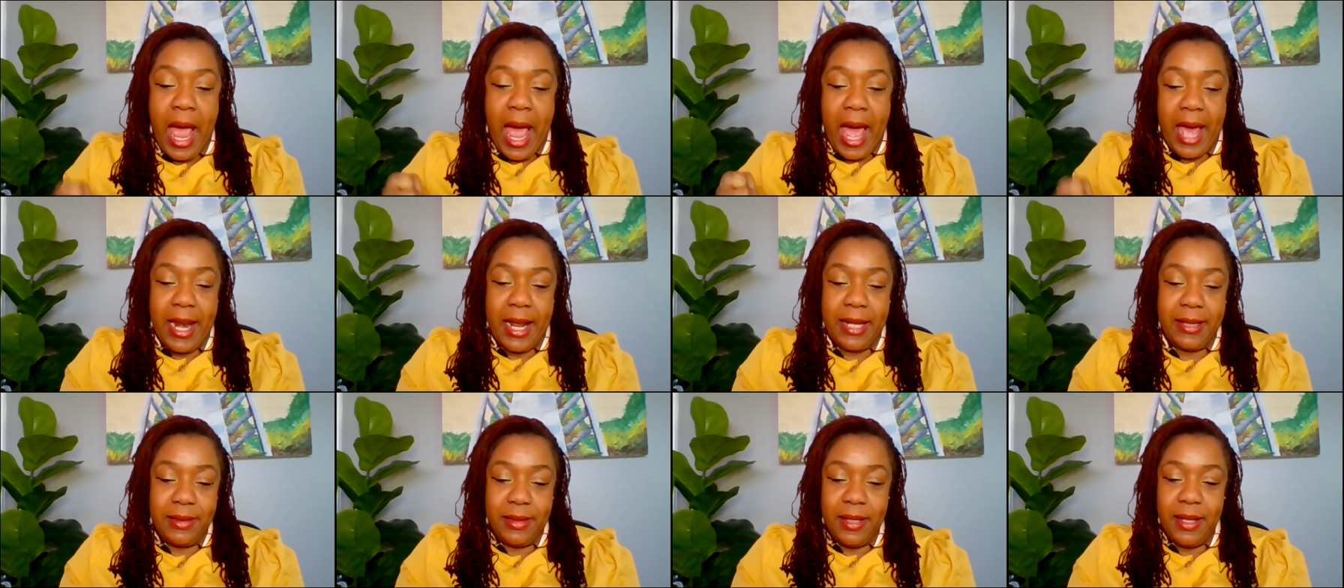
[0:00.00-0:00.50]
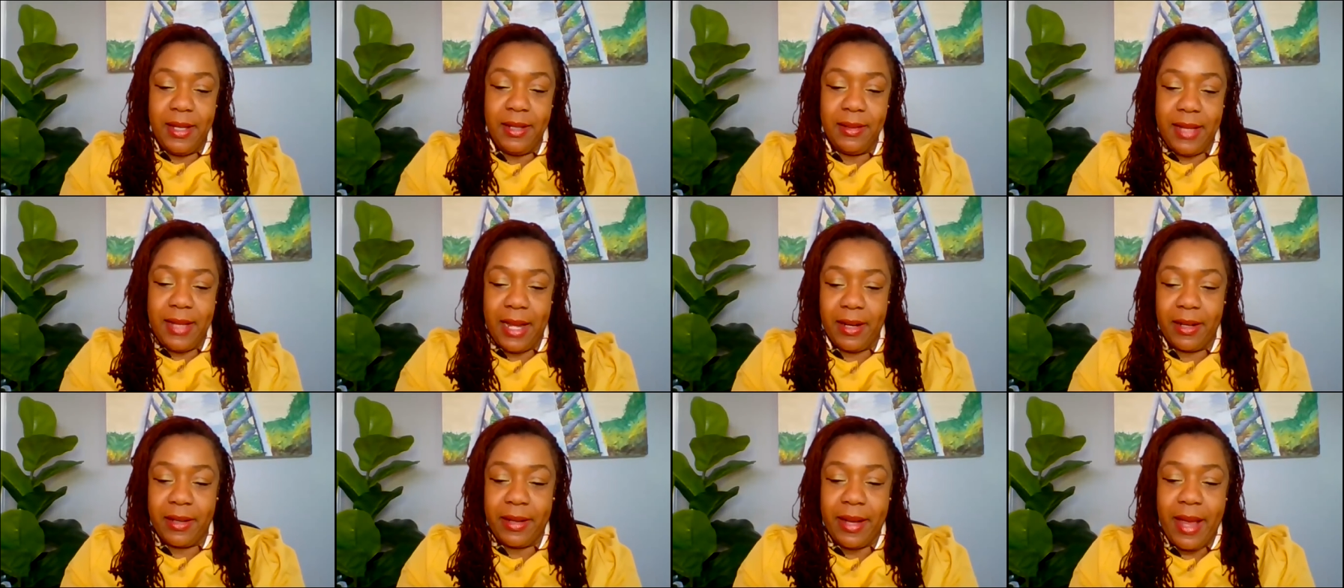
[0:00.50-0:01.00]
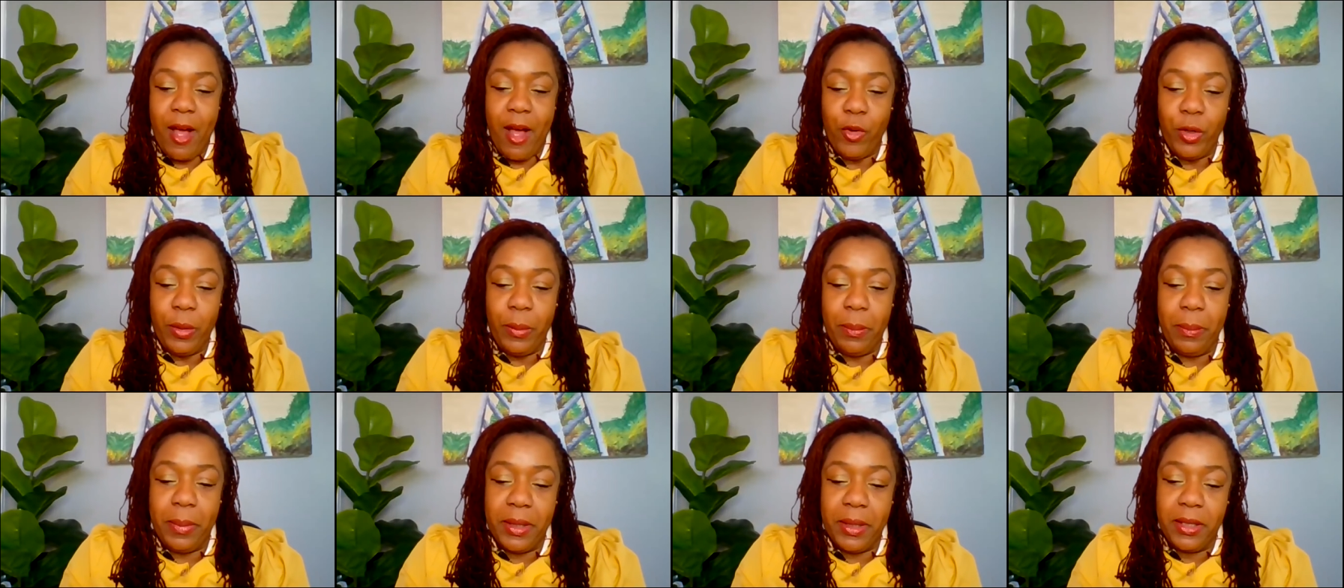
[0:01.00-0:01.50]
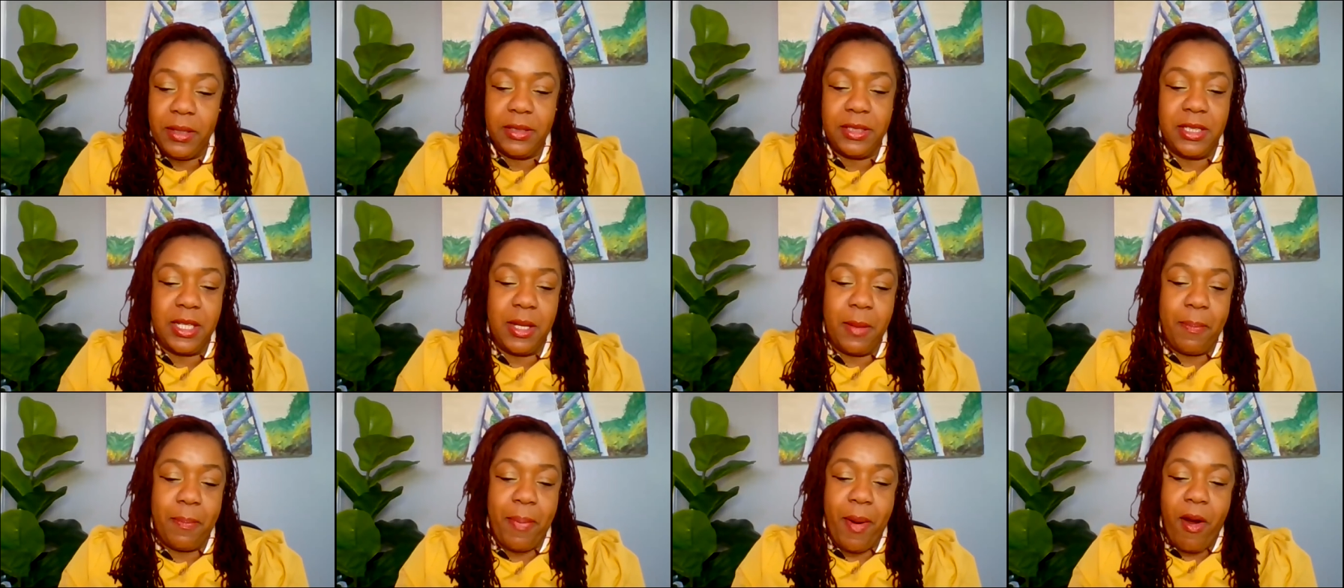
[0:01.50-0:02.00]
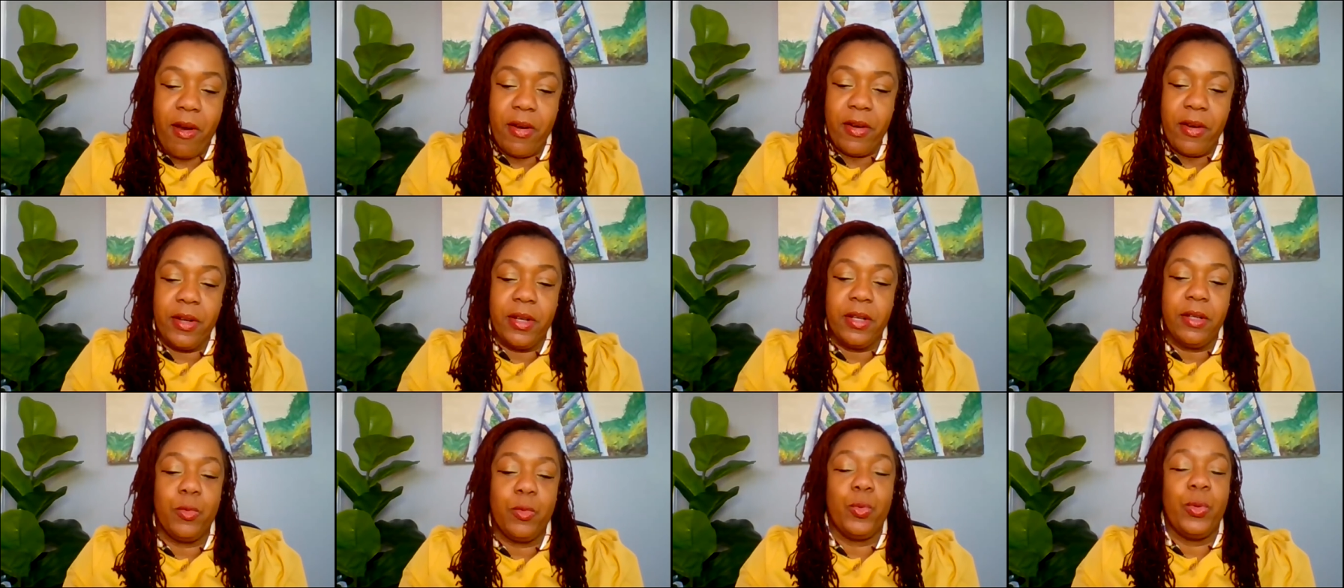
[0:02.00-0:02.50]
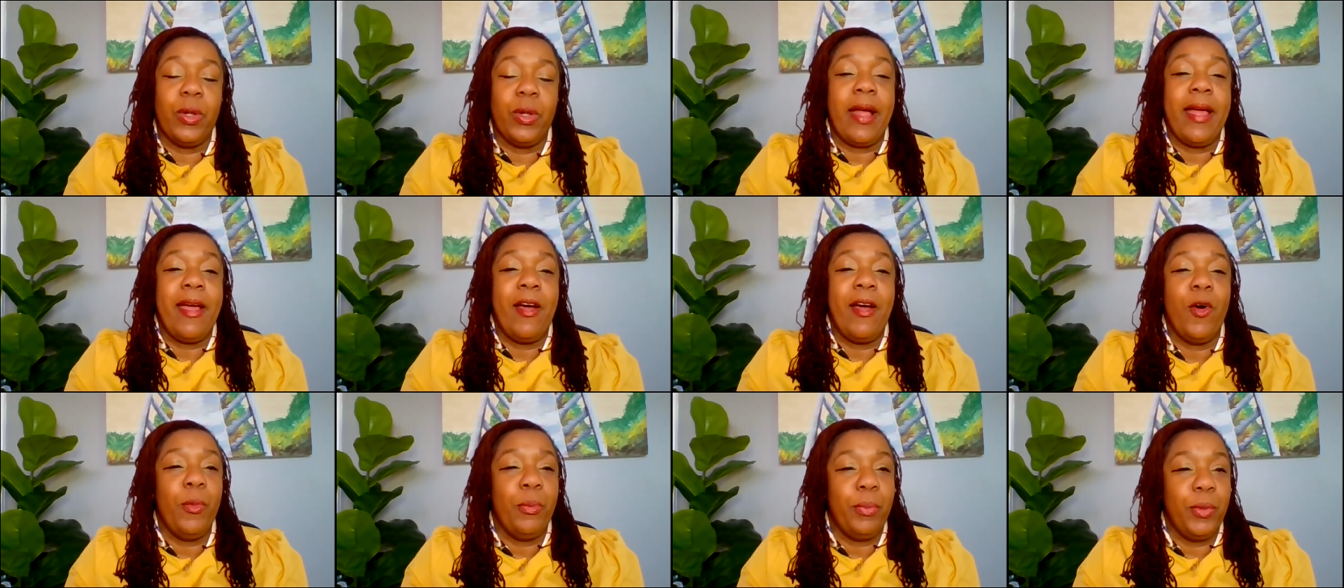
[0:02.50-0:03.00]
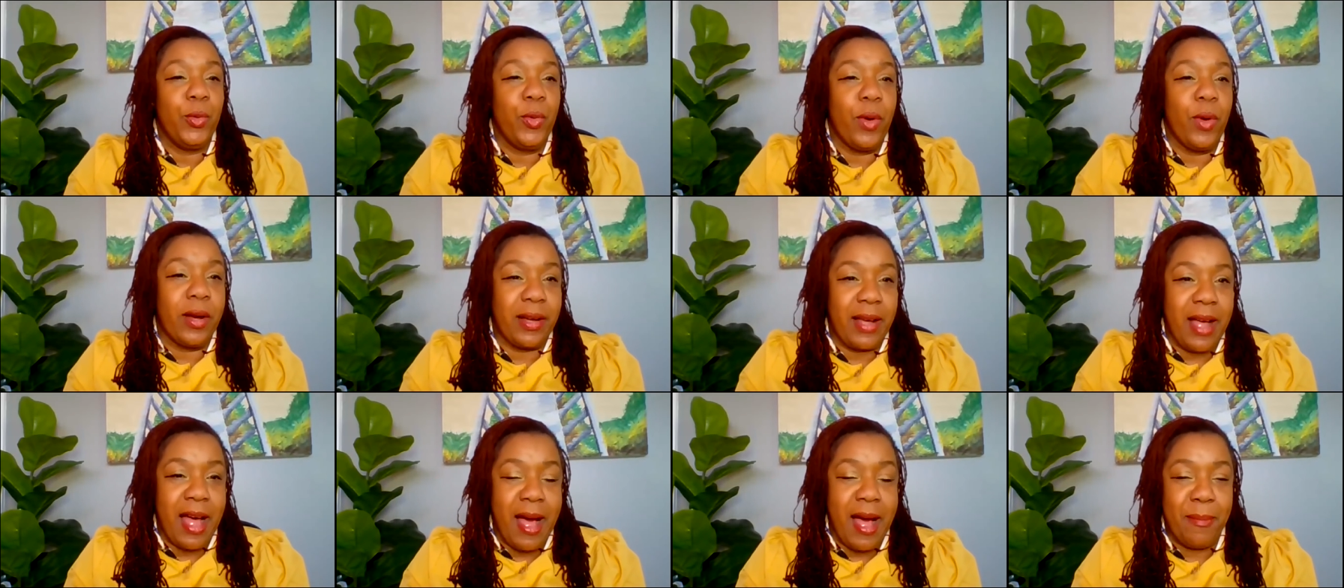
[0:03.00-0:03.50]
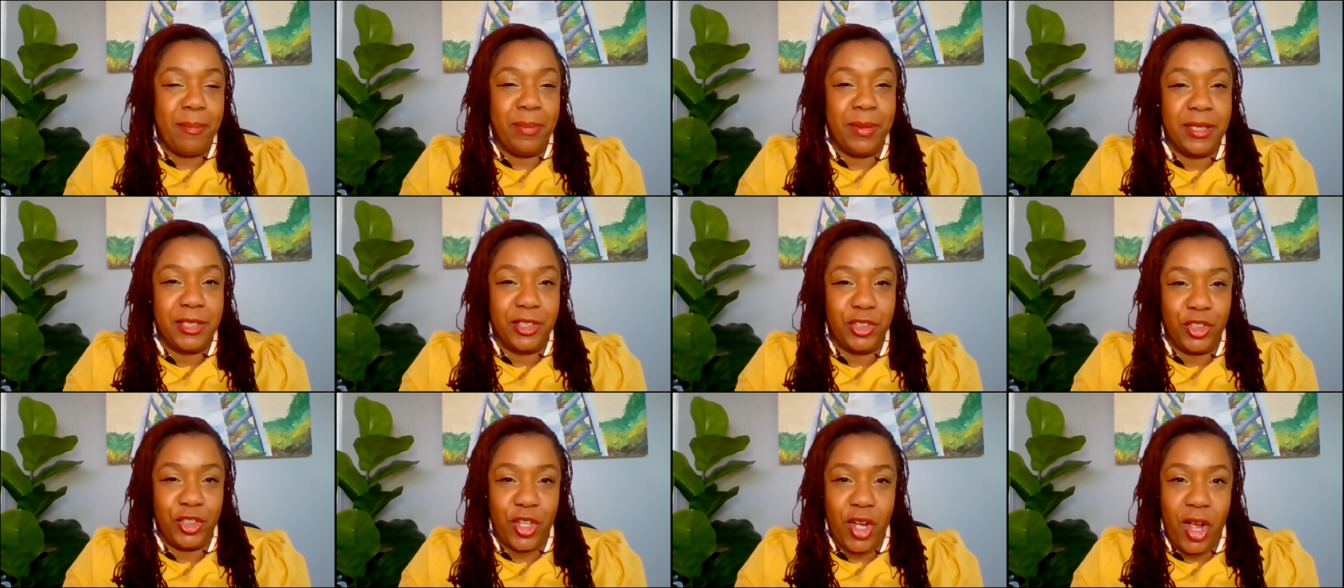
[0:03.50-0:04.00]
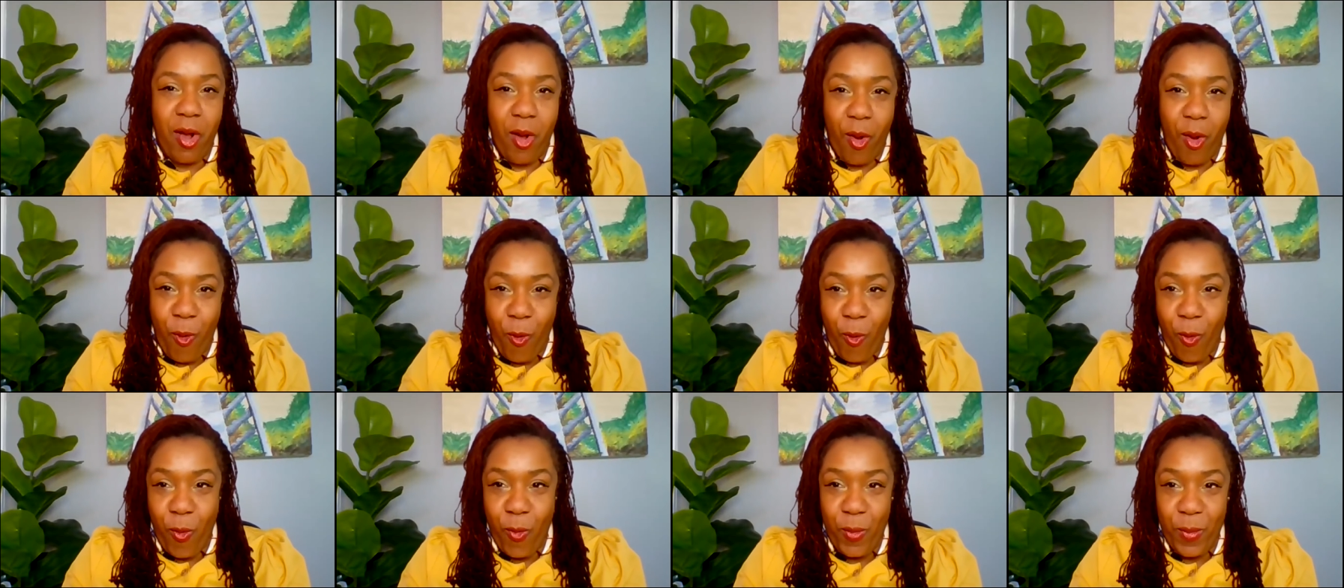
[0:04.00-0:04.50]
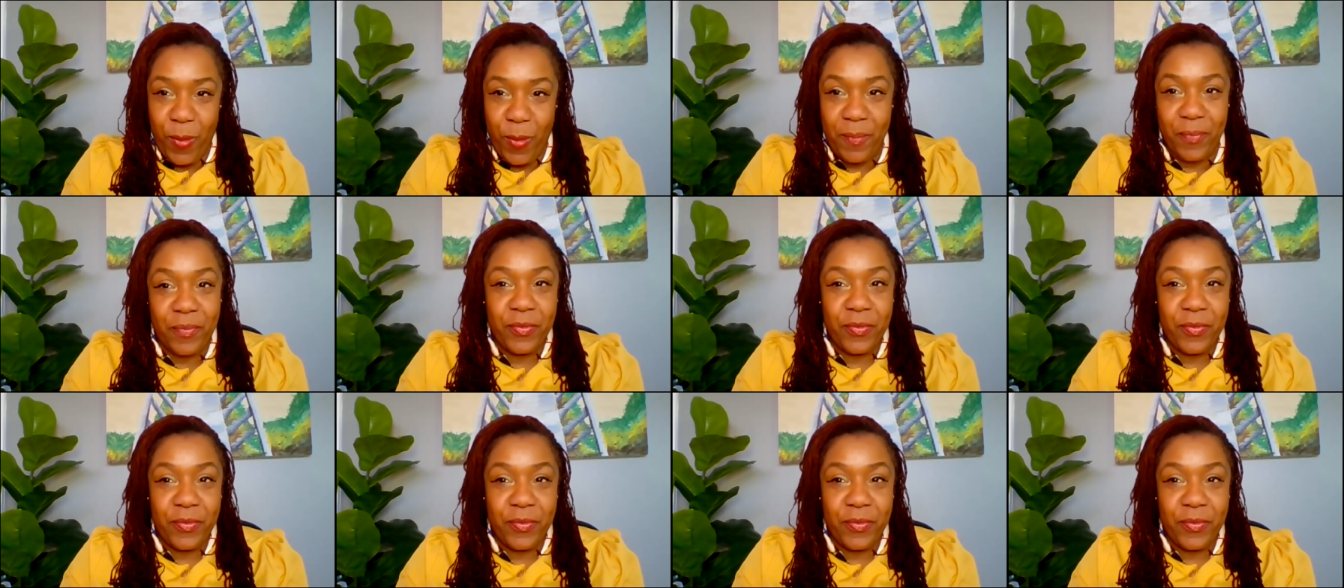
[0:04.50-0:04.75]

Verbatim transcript: And I think that accountability partner will help you accomplish the goal.